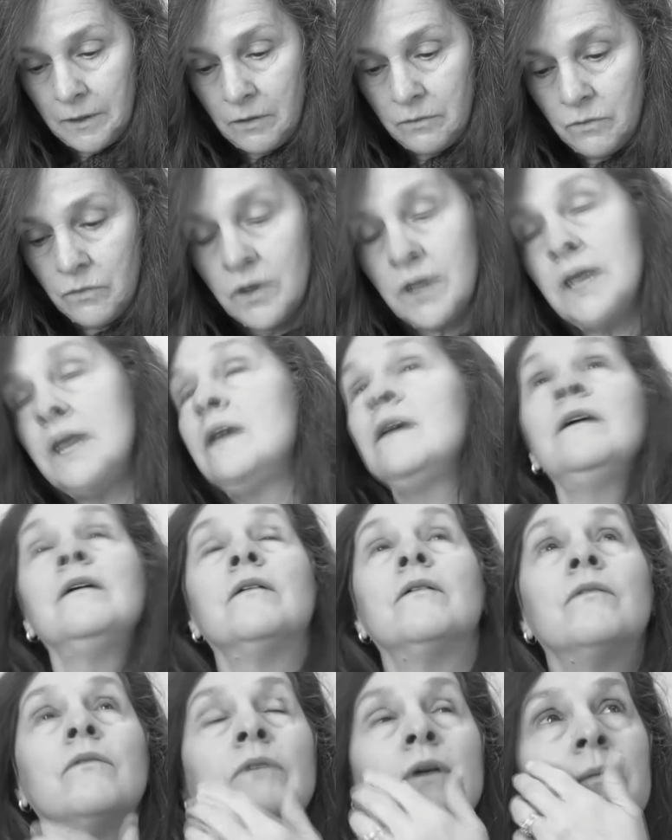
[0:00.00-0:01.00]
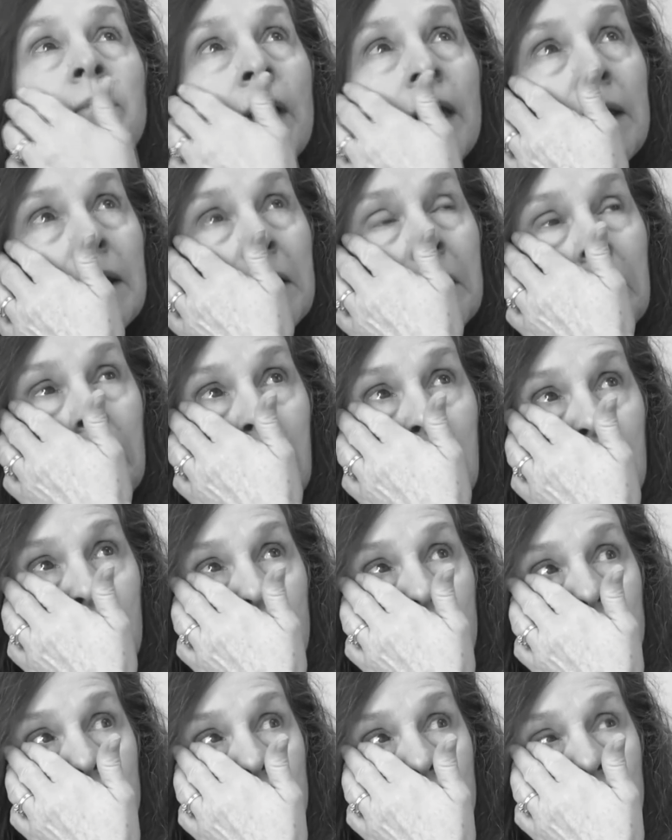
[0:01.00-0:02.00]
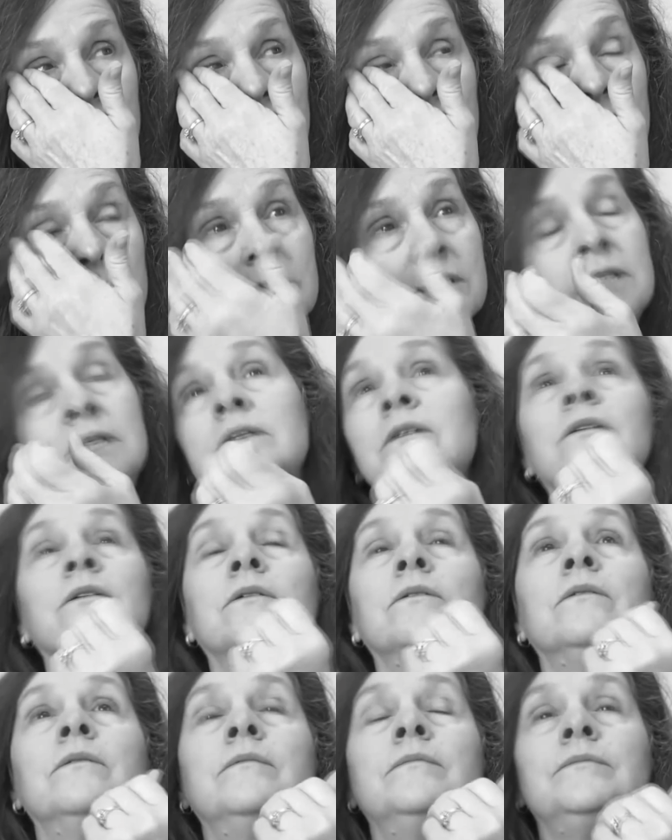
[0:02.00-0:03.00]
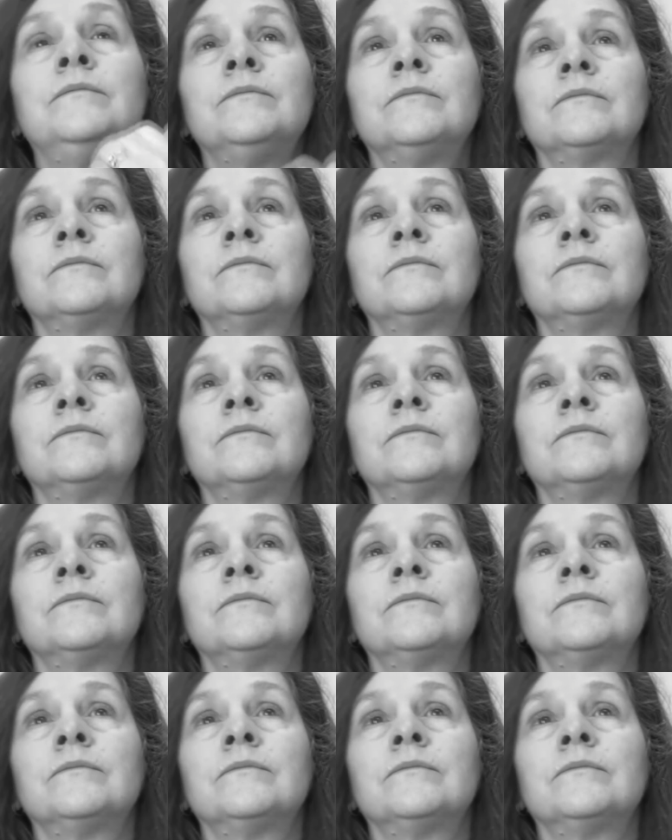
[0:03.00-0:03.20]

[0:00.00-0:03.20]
we made it a point, to